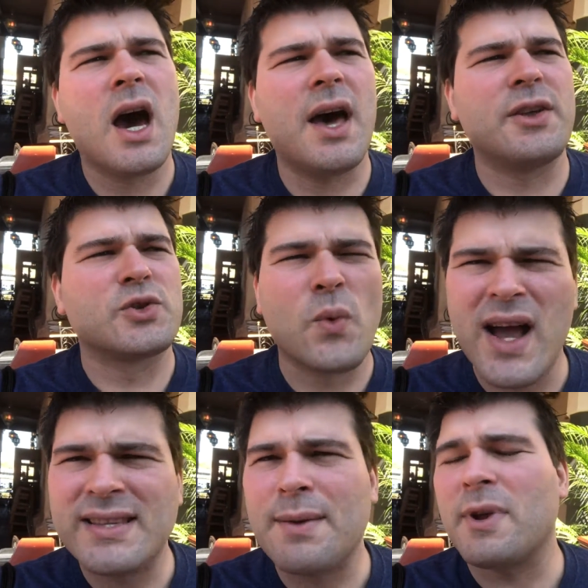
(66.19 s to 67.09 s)
Uh, there's
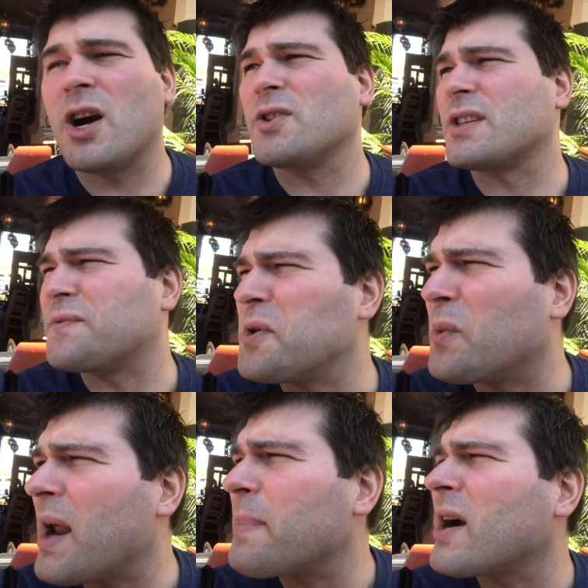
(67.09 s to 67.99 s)
wine seminars, there's food
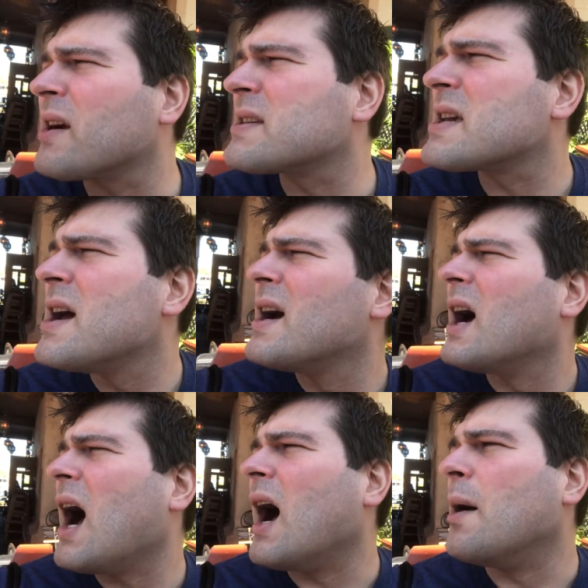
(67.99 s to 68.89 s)
and wine pairings.
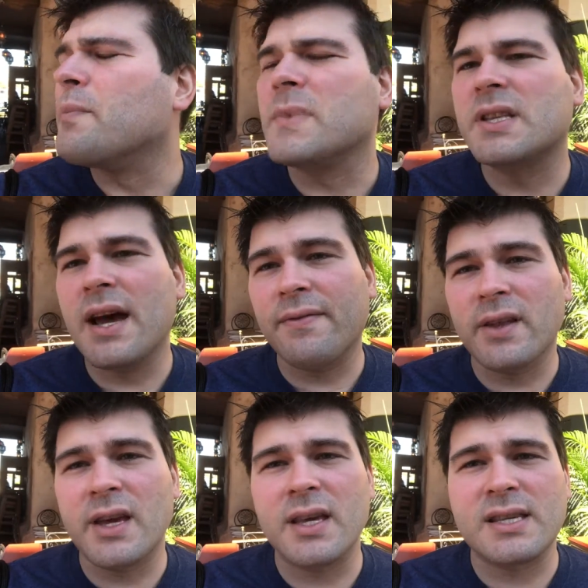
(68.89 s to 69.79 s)
Um,
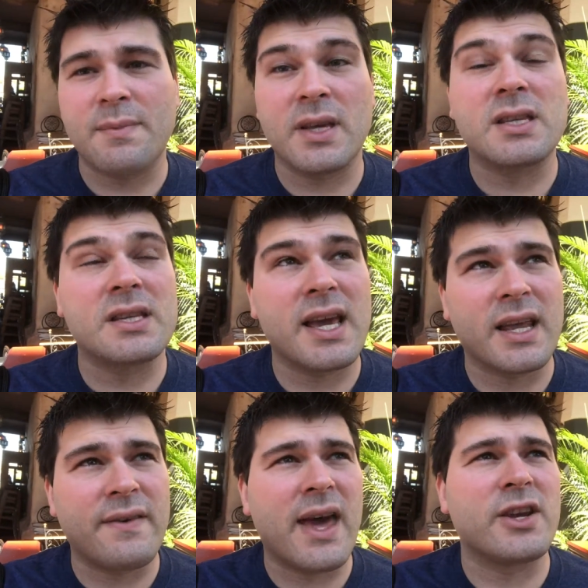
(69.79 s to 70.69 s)
definitely something to take
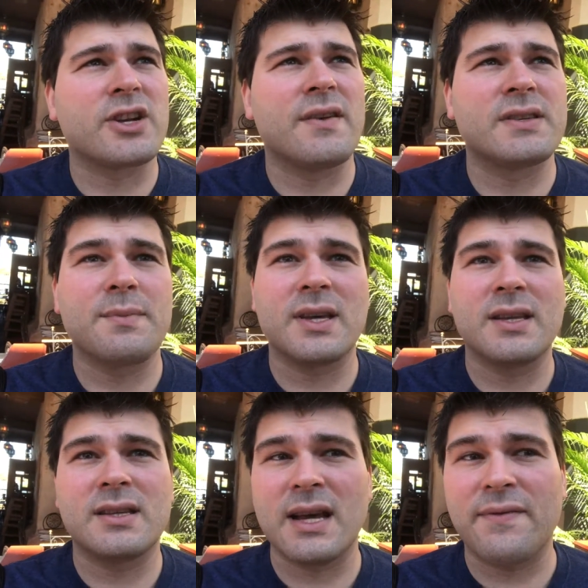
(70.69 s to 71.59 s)
advantage of,
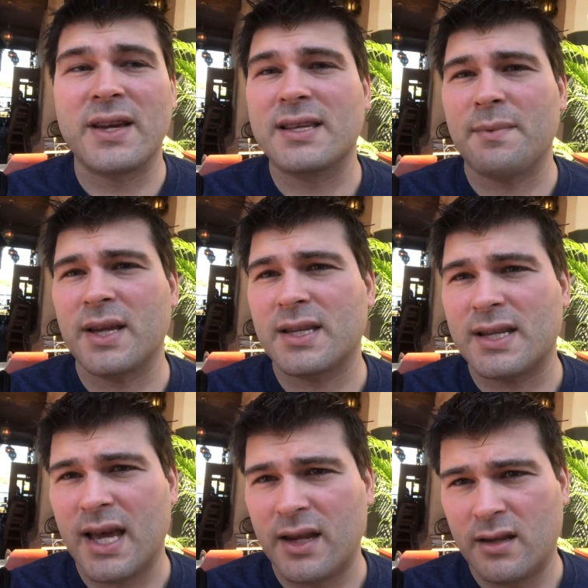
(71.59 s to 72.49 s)
something, definitely something to
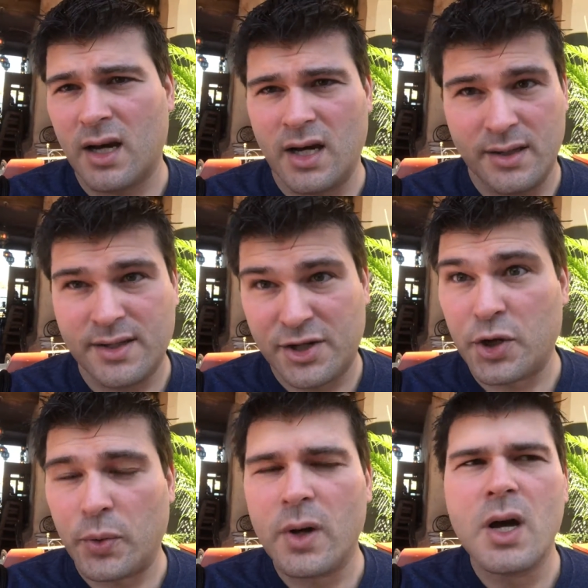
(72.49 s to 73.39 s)
take it, uh, to
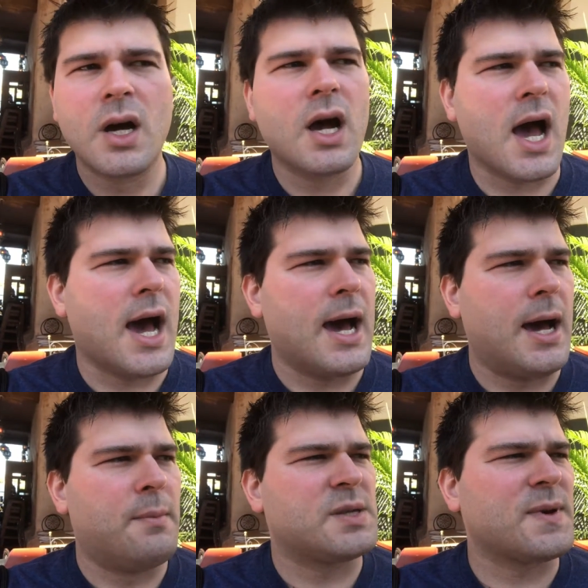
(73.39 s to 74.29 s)
do,
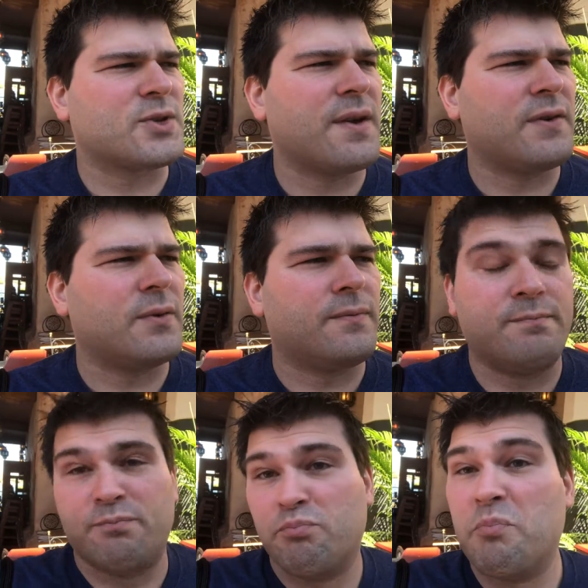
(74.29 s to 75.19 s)
um, especially if you've
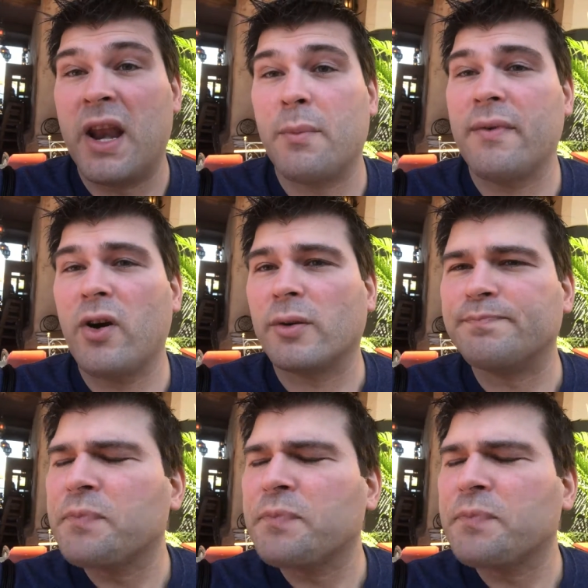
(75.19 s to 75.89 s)
been here before.